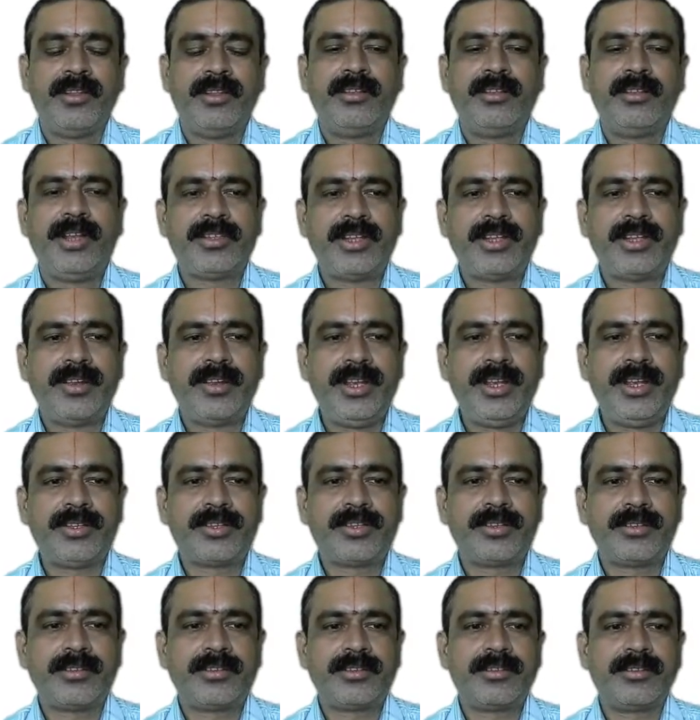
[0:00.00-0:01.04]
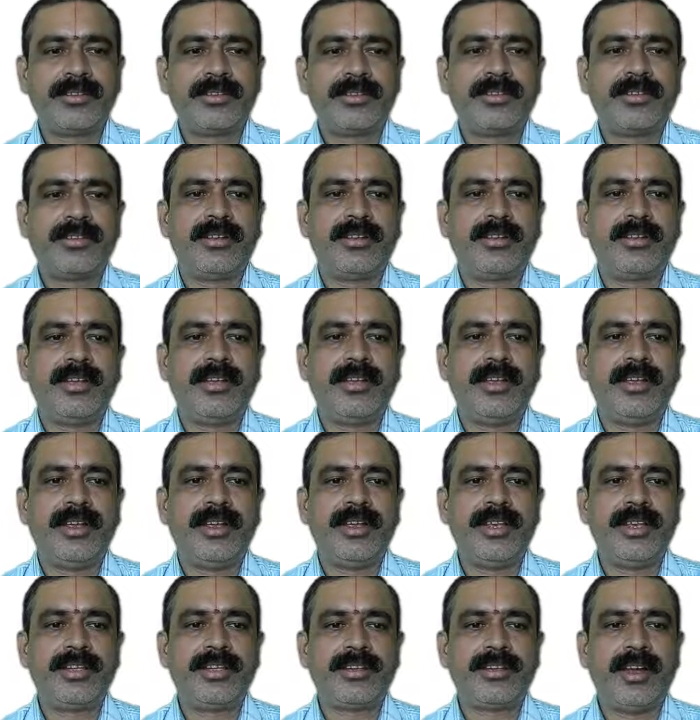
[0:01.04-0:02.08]
That service
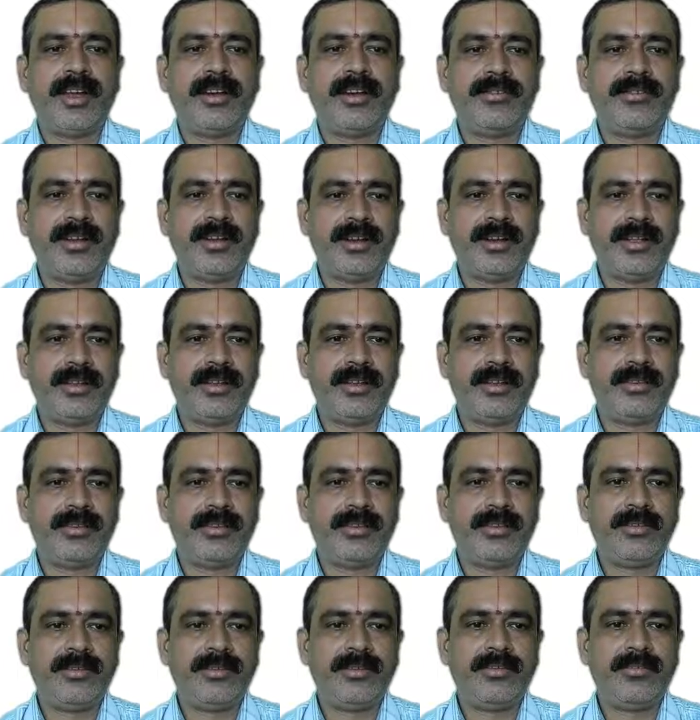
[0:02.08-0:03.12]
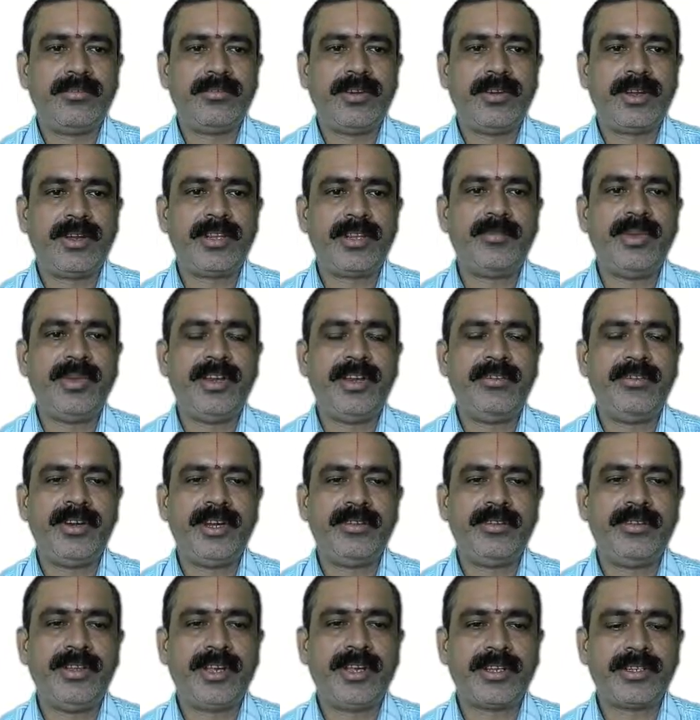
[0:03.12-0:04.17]
is offered for the
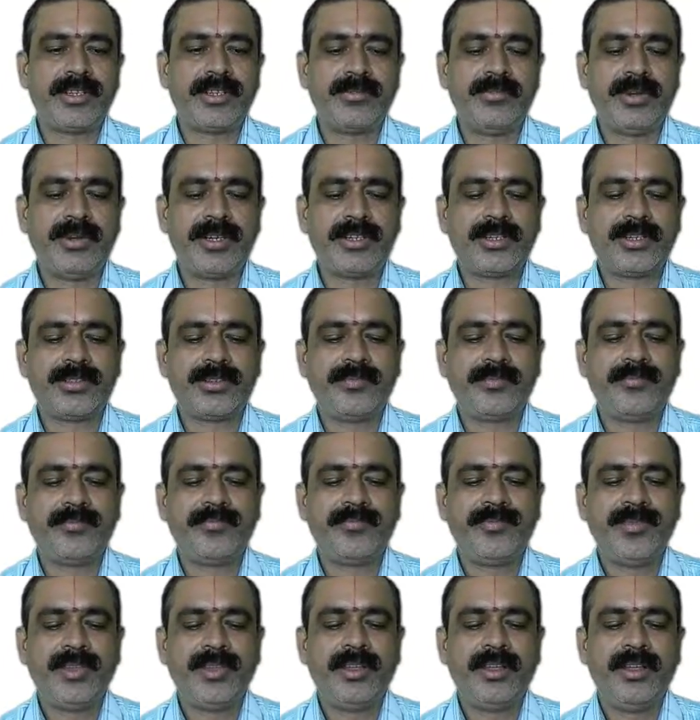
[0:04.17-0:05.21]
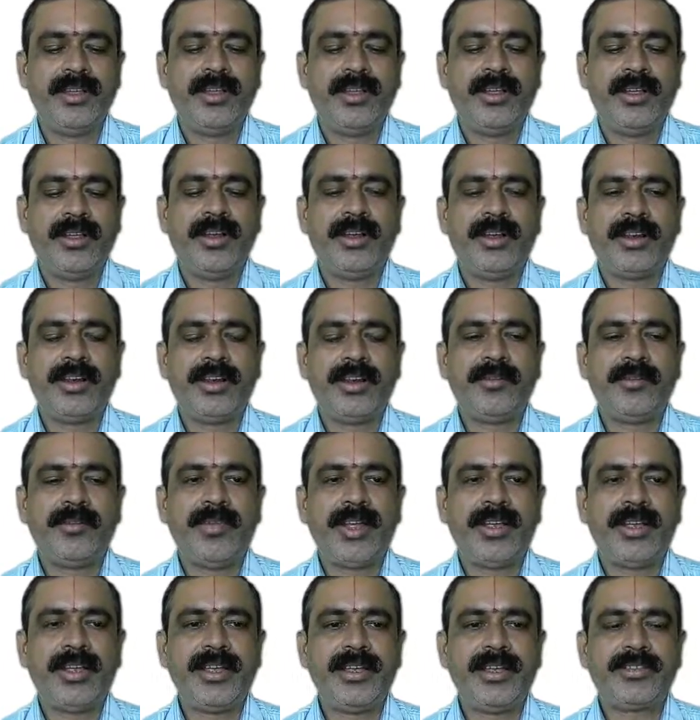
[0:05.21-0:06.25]
benefit of the customers.
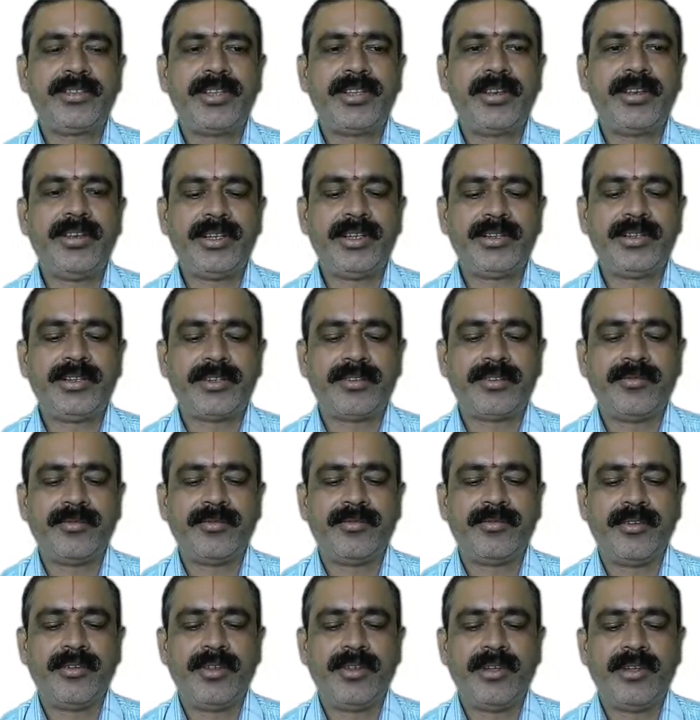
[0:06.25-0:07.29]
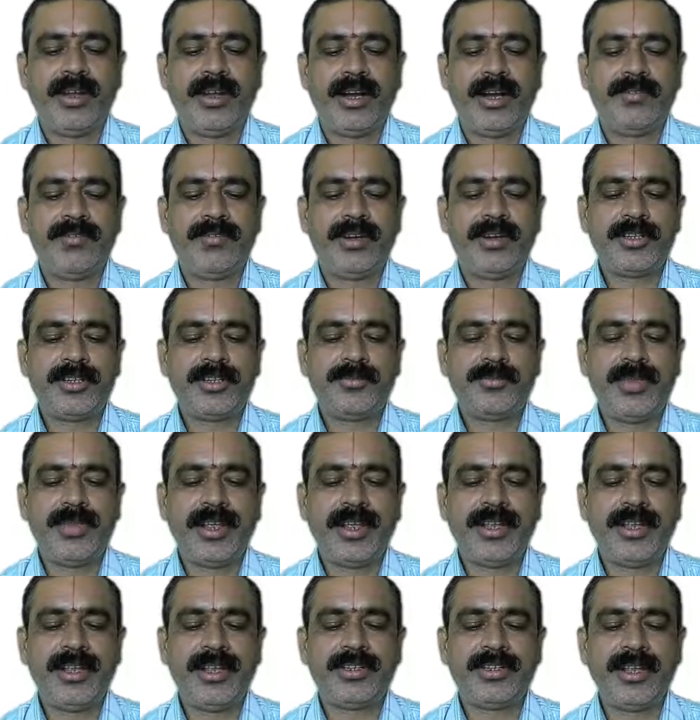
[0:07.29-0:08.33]
Internet banking service offers
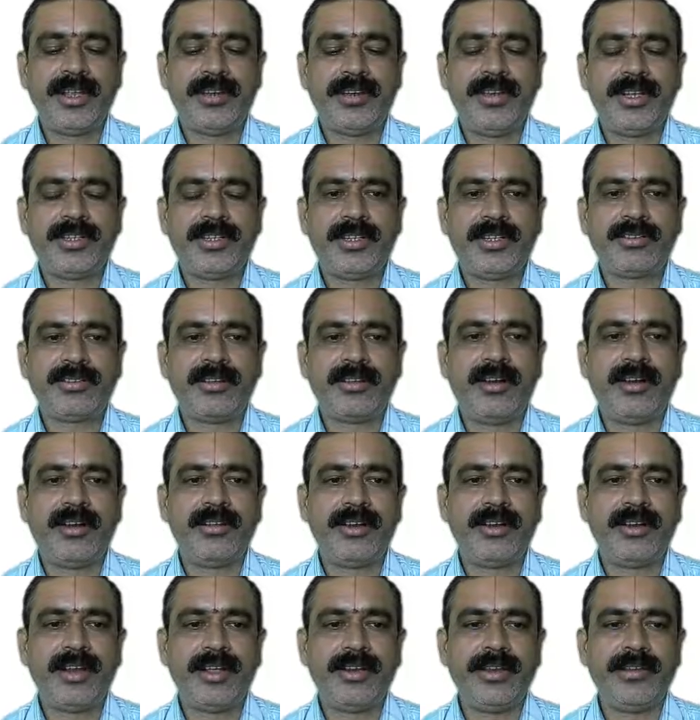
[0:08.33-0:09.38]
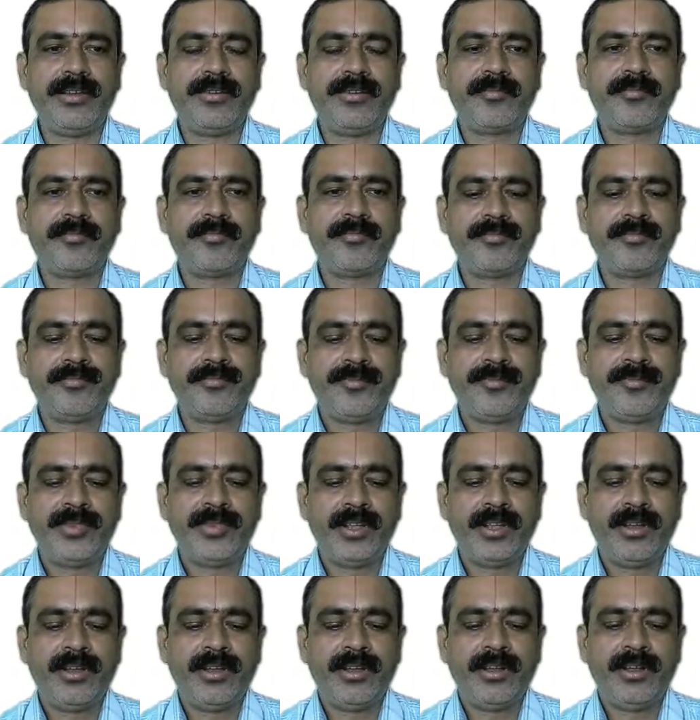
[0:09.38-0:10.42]
banking services online
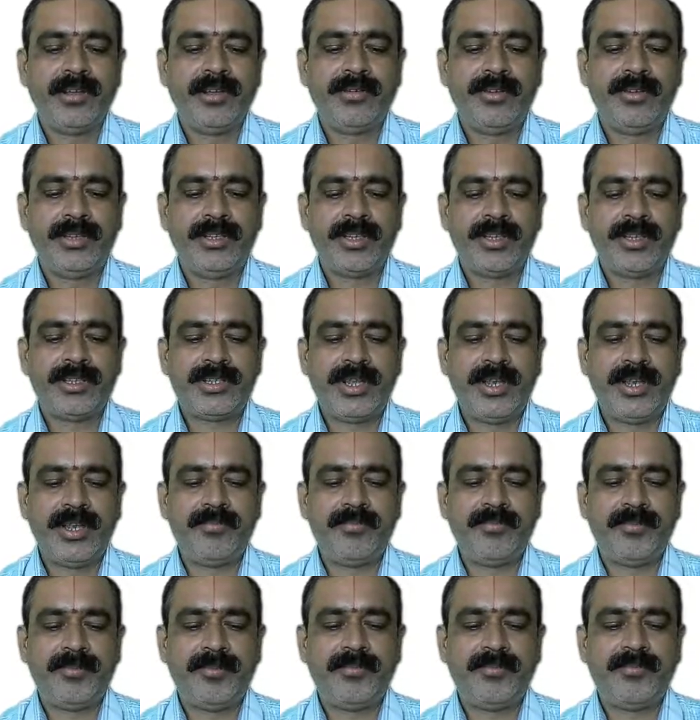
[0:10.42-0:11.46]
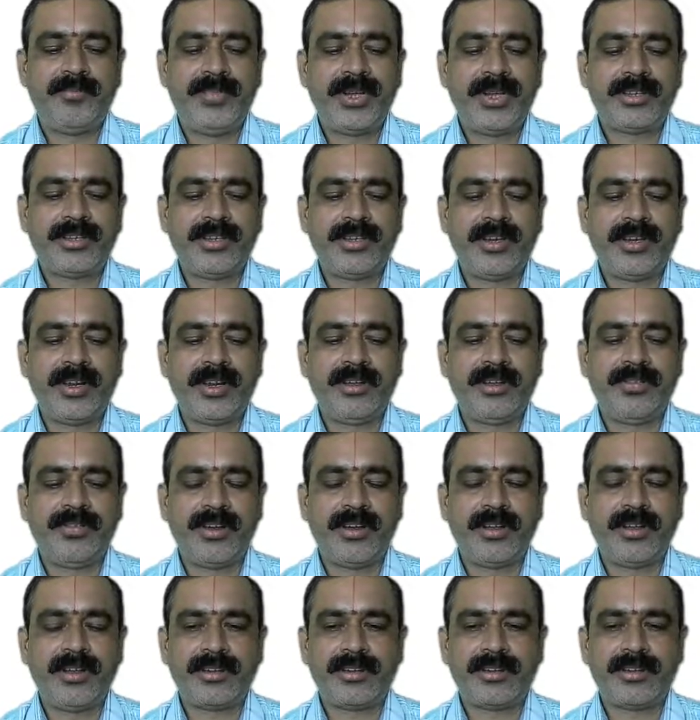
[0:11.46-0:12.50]
with the same personal
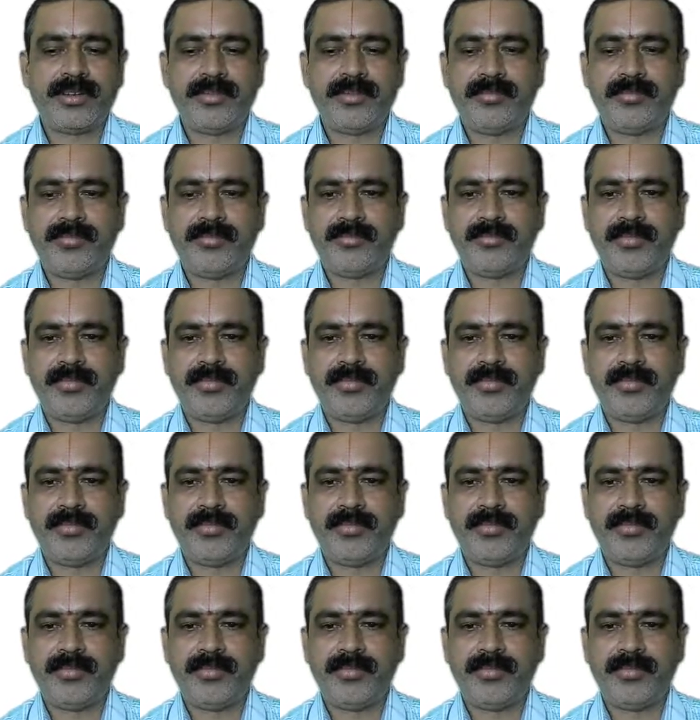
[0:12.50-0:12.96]
effort